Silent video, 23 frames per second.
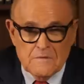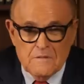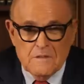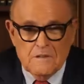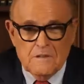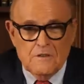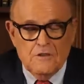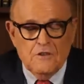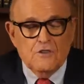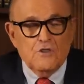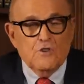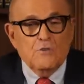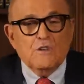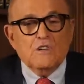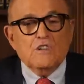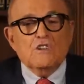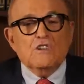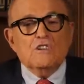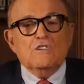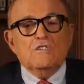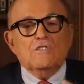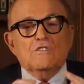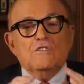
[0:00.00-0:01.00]
Thank you sir. You're
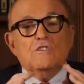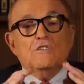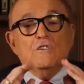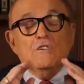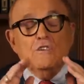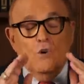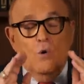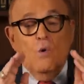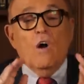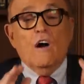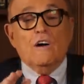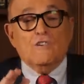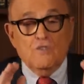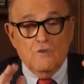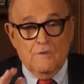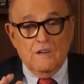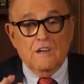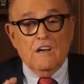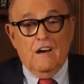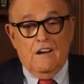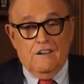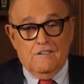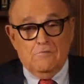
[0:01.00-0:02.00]
doing, you're, you are
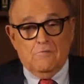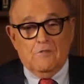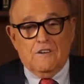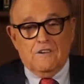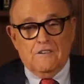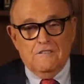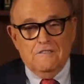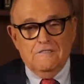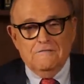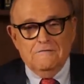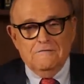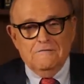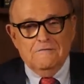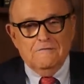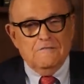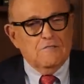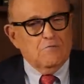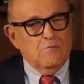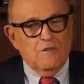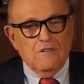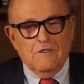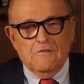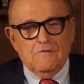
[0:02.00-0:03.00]
doing God's work.
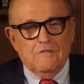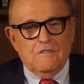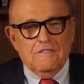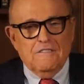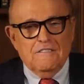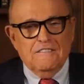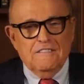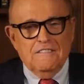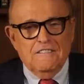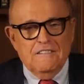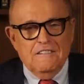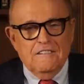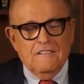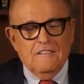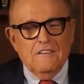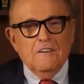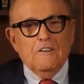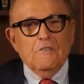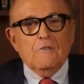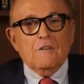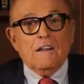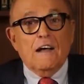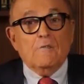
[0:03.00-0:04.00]
It's wonderful.
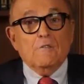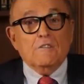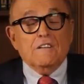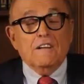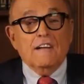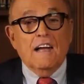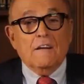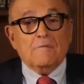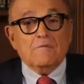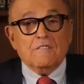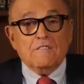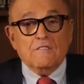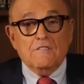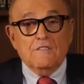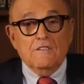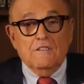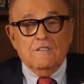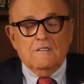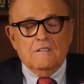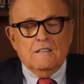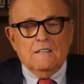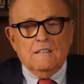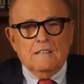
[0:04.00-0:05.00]
Well, that was an
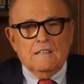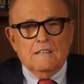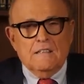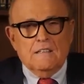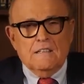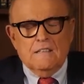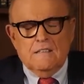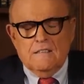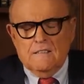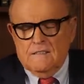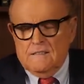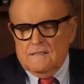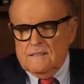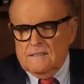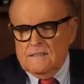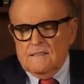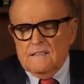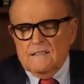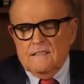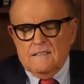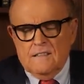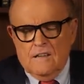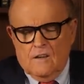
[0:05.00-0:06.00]
absolutely
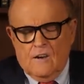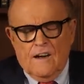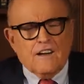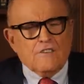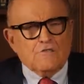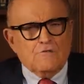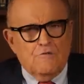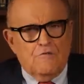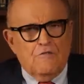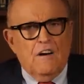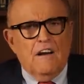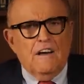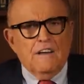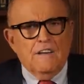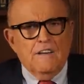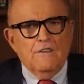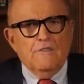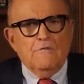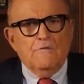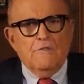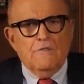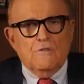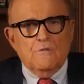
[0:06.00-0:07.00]
electrifying
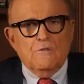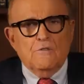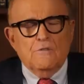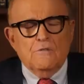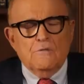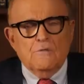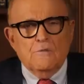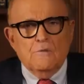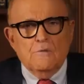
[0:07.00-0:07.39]
interview